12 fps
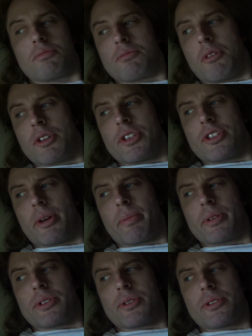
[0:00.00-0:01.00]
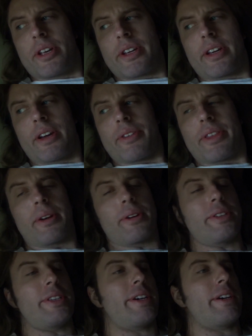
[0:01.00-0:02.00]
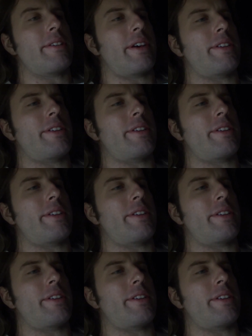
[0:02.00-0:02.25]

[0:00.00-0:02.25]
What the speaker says: what the temperature's like out there yet.